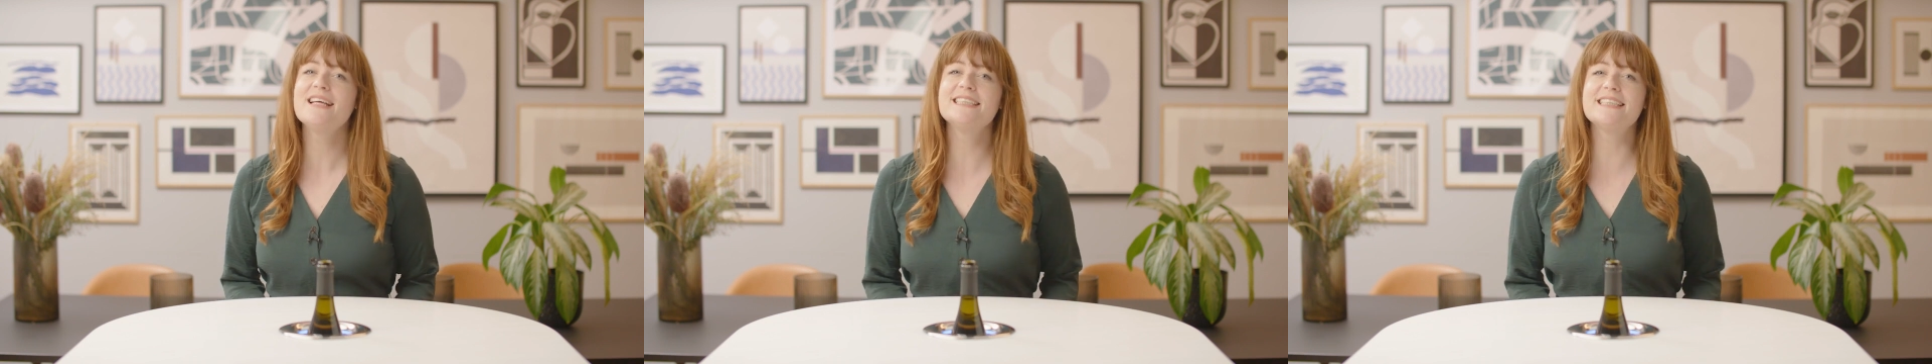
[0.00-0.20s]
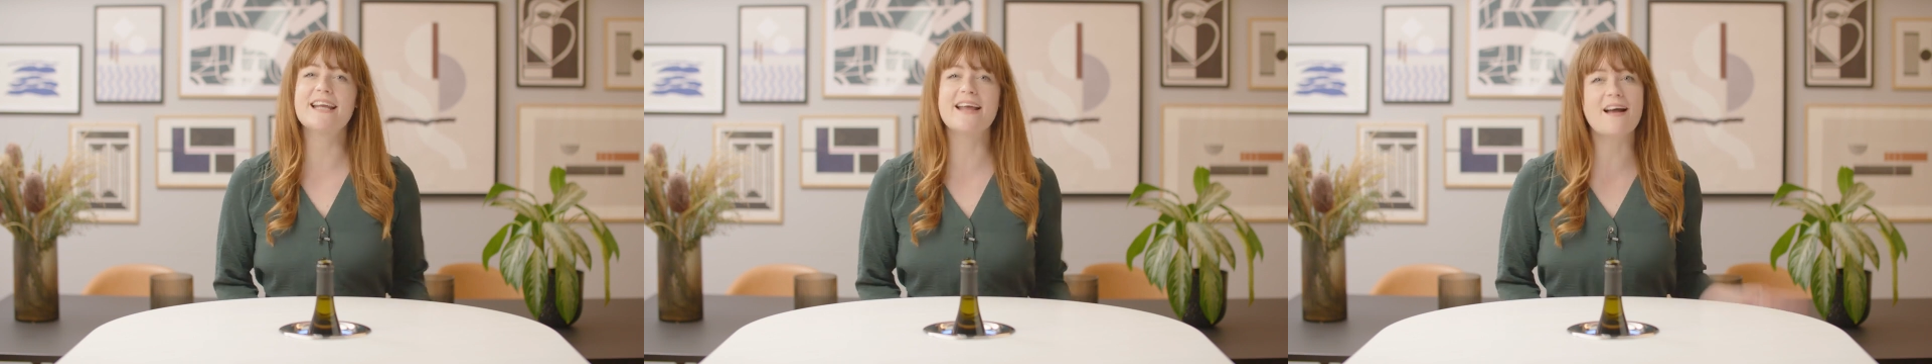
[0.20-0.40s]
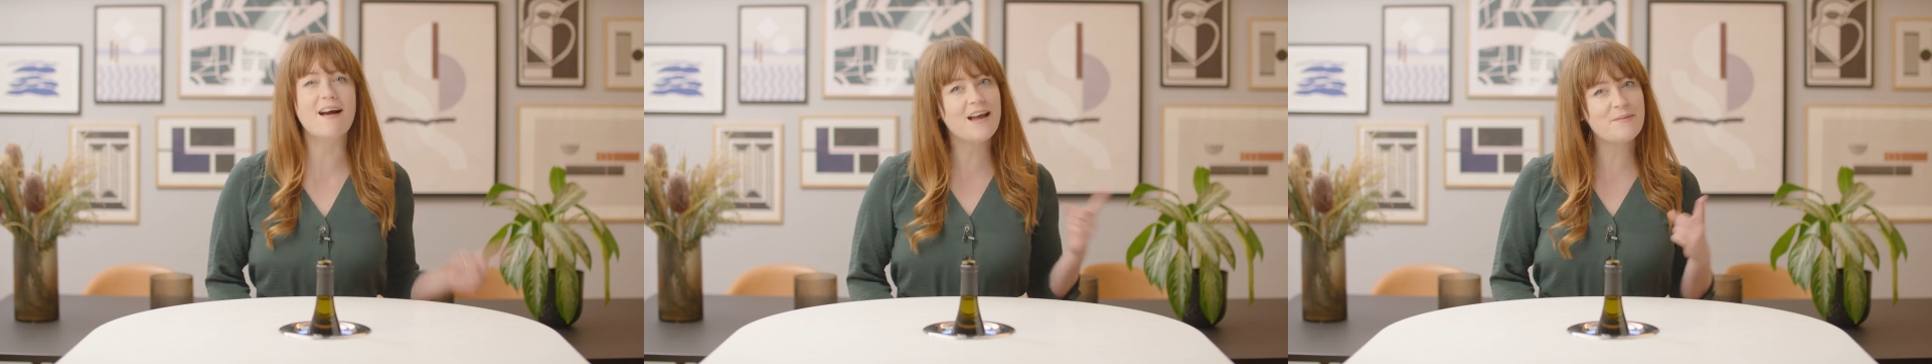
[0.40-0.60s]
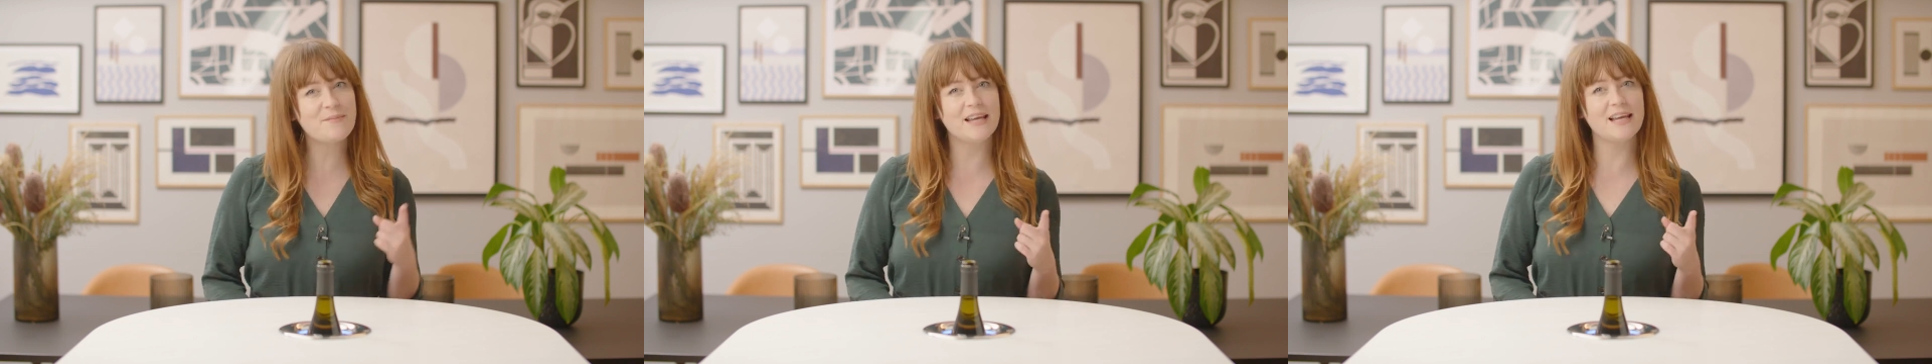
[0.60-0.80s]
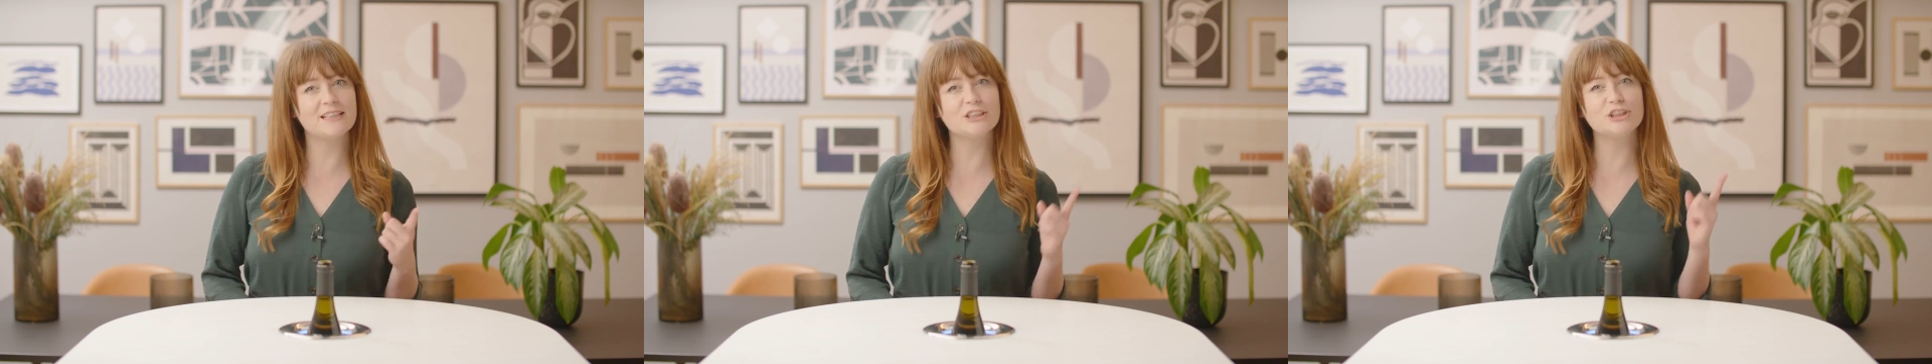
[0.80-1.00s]
Today I'm
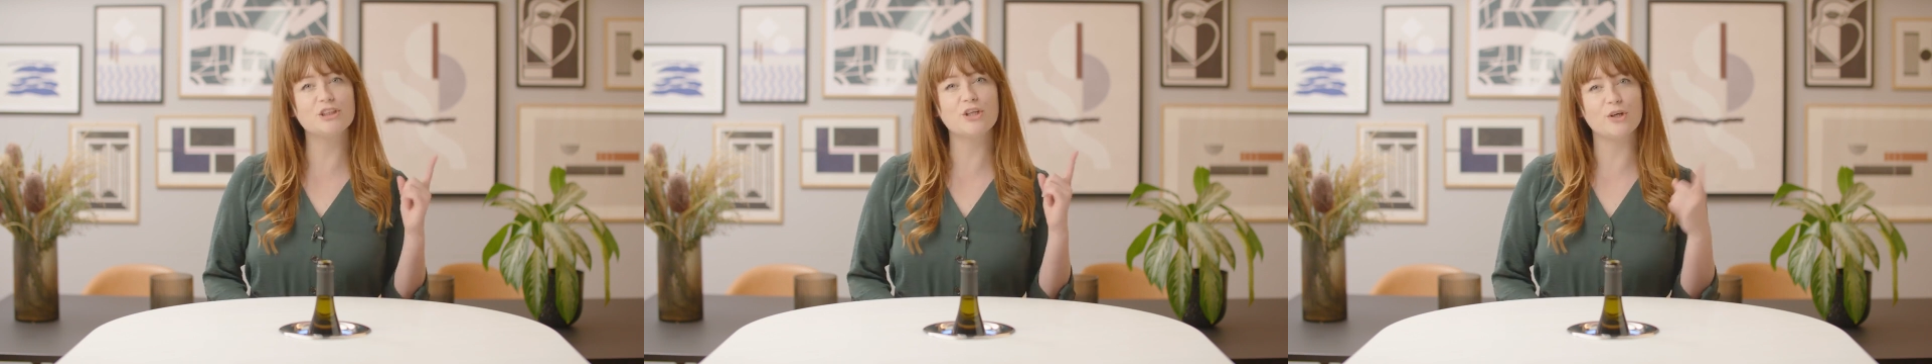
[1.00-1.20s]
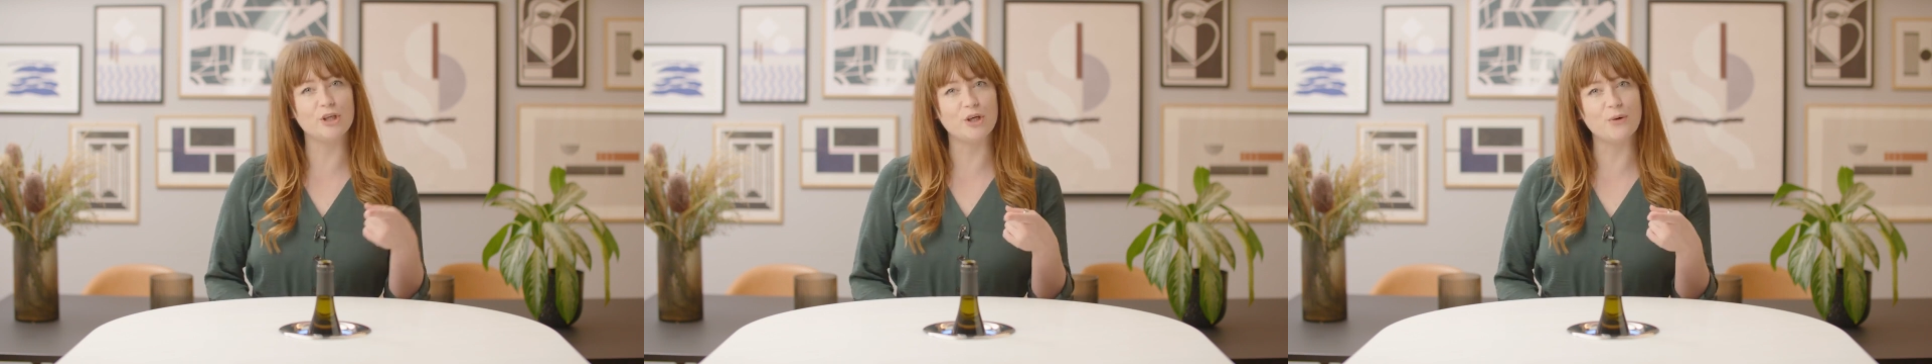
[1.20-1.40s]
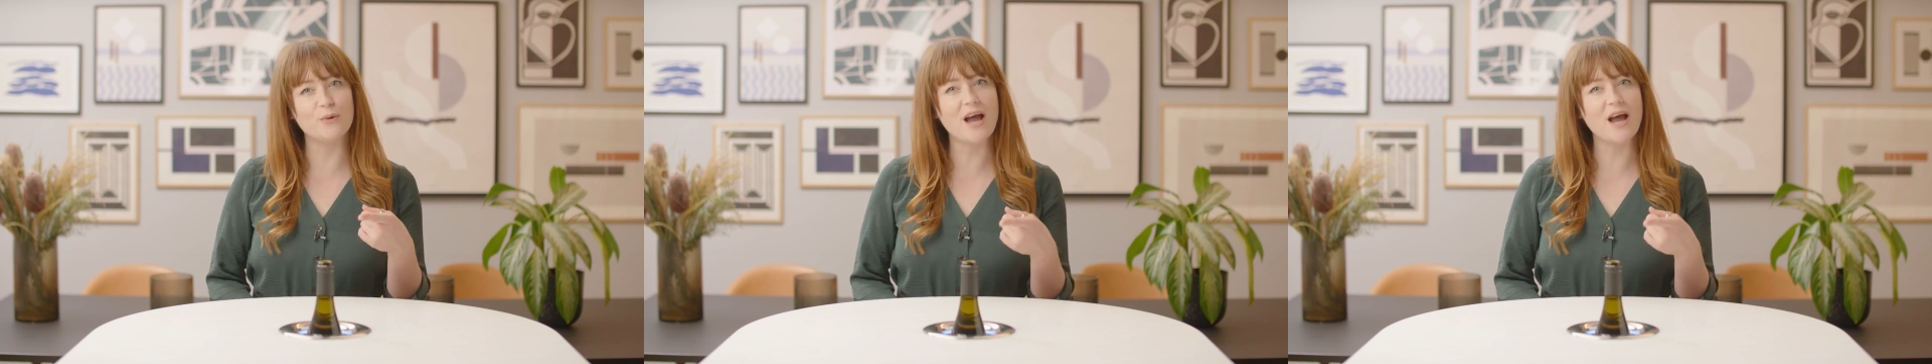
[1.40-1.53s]
here to show you